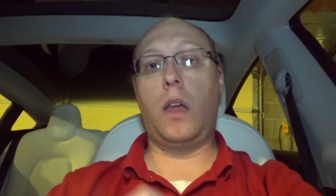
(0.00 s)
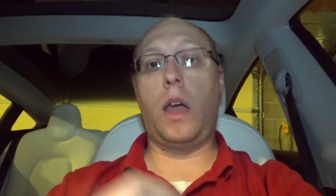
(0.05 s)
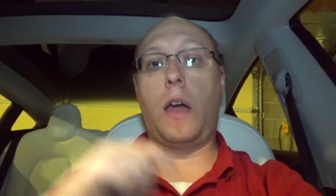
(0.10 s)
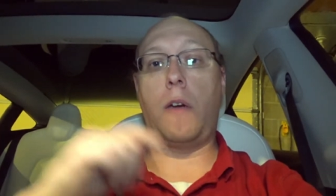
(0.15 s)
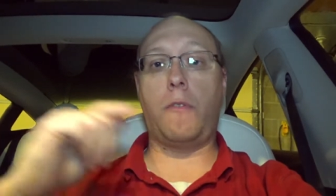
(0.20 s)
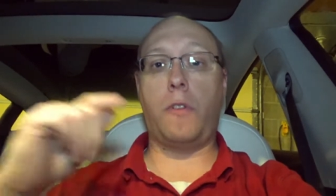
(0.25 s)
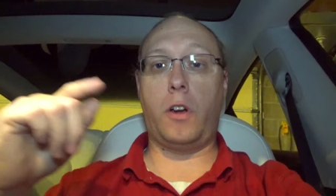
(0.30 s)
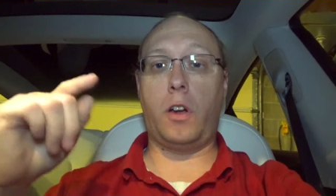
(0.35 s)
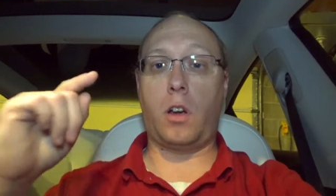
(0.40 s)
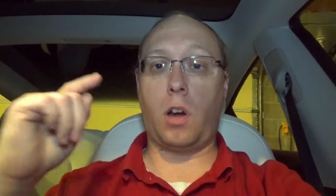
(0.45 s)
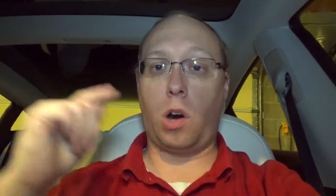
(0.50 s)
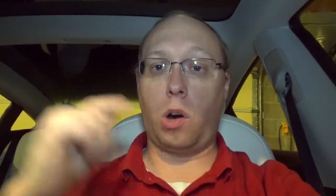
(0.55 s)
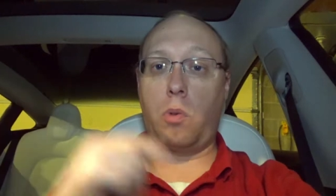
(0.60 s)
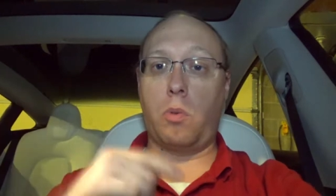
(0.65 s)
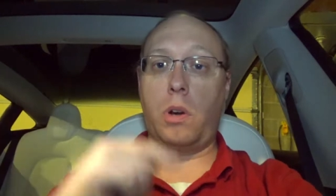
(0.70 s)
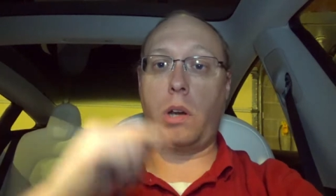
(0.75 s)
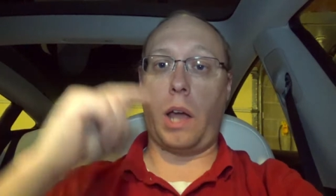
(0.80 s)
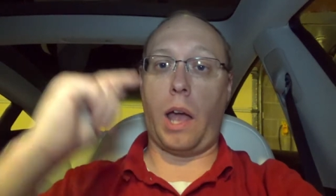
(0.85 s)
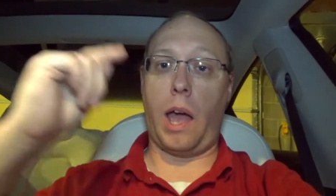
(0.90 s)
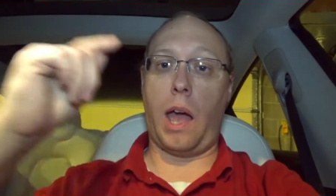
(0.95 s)
Every car
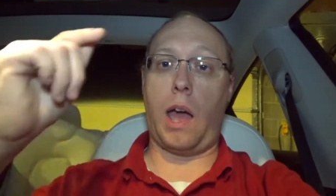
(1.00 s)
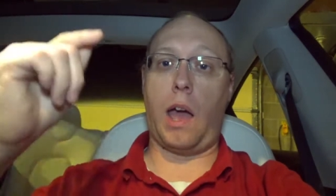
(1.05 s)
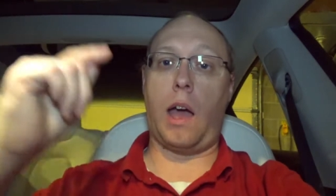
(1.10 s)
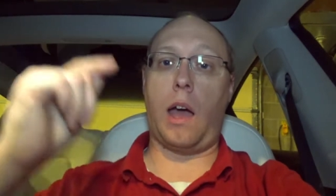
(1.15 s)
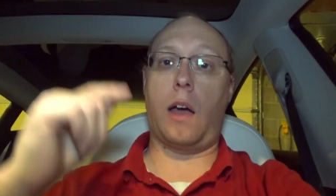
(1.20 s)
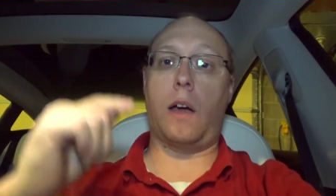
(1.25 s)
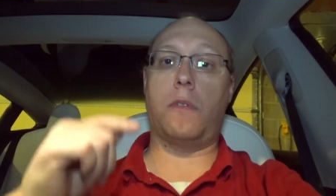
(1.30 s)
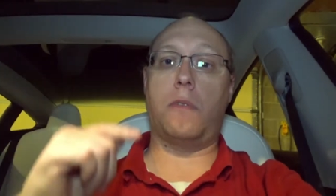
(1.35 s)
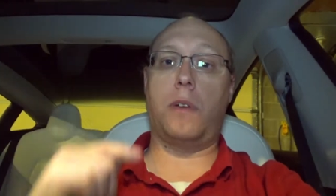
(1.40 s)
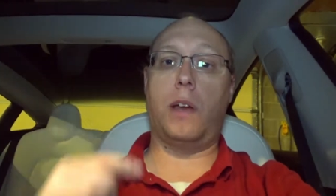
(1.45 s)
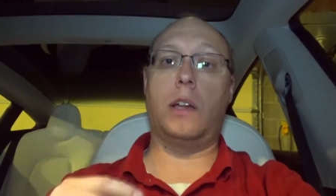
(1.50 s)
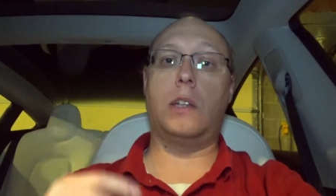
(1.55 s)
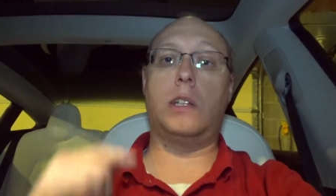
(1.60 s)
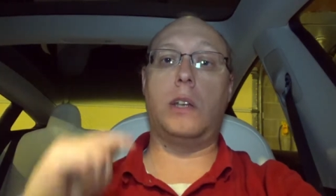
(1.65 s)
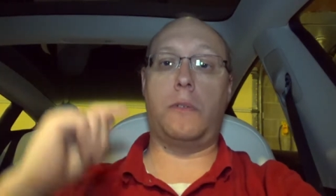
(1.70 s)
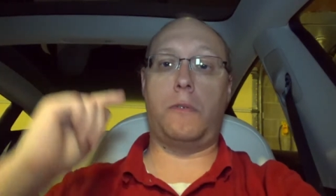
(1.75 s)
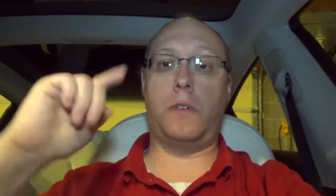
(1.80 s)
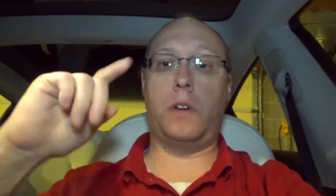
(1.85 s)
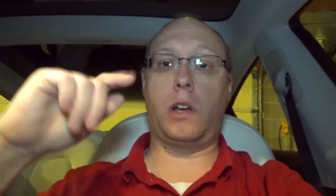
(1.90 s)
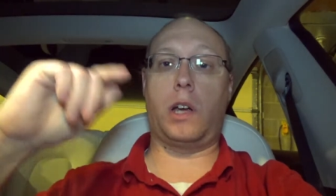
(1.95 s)
would have a
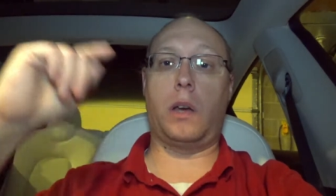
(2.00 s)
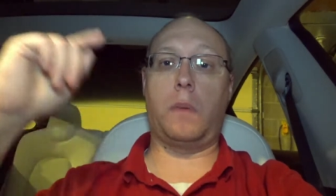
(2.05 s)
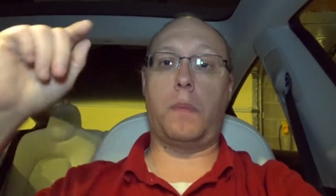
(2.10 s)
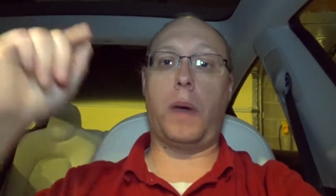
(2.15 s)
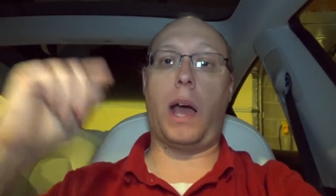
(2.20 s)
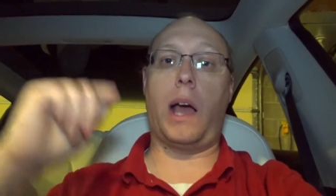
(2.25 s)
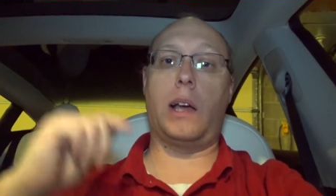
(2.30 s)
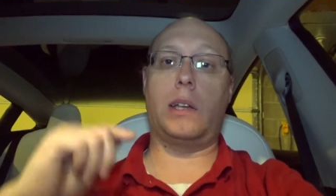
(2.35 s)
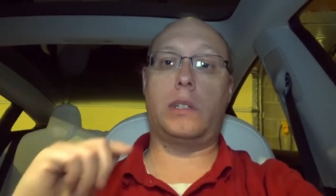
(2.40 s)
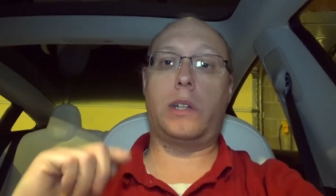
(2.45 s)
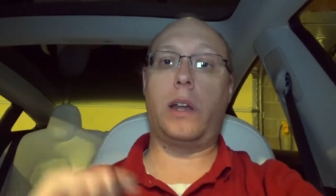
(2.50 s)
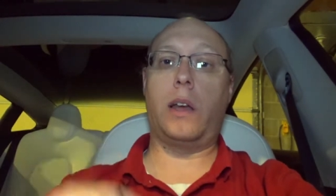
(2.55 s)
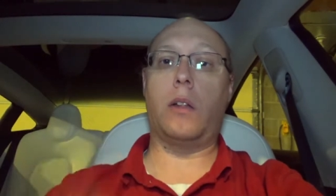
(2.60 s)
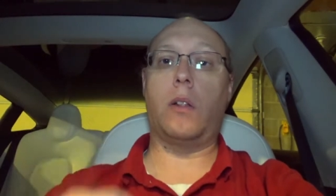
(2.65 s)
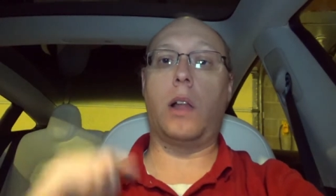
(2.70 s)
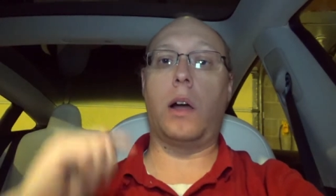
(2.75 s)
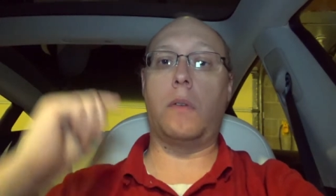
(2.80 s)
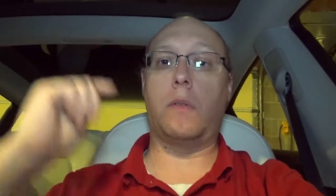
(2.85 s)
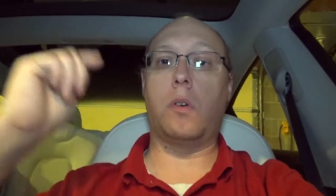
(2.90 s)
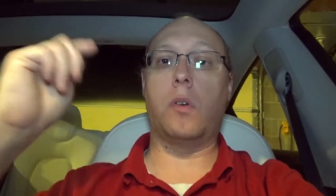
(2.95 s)
different capacity
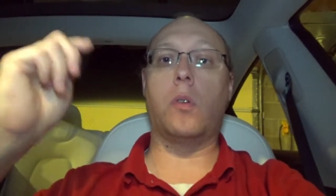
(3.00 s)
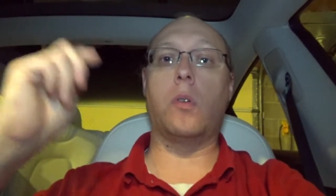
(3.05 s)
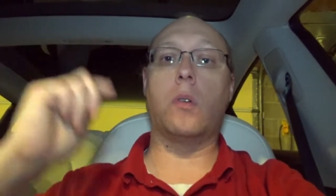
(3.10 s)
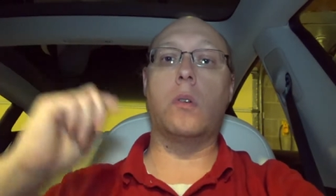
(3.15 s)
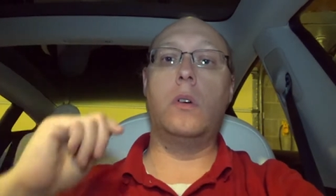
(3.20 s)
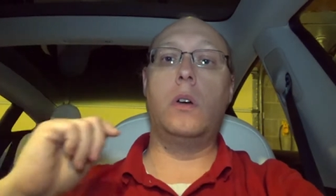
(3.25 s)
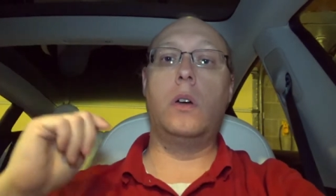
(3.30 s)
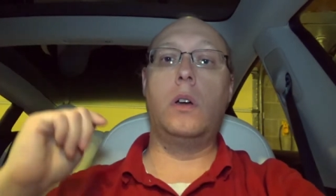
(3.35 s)
level.